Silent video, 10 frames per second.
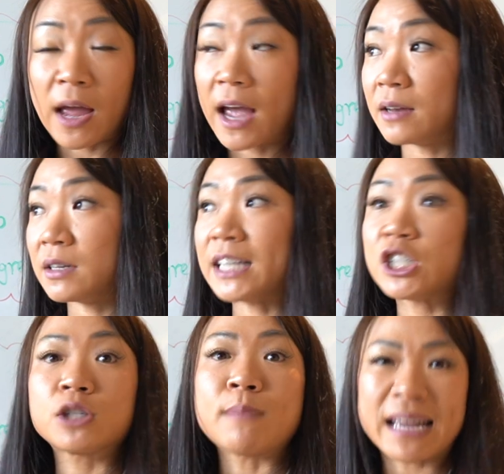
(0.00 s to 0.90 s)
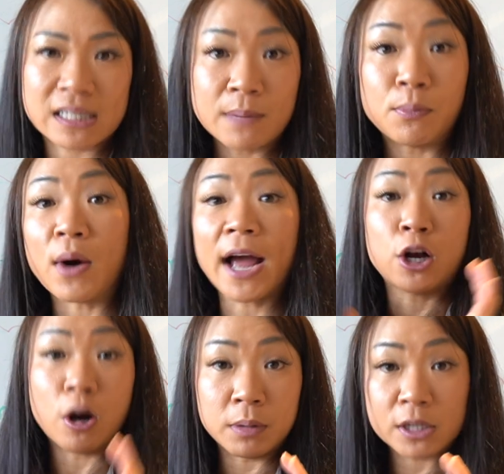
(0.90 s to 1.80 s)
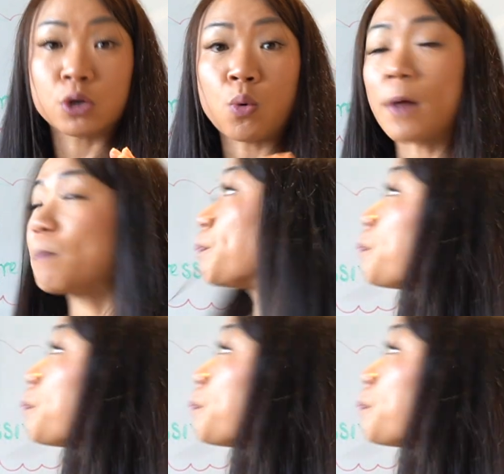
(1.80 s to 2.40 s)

And let's just make it simple, a goblet squat.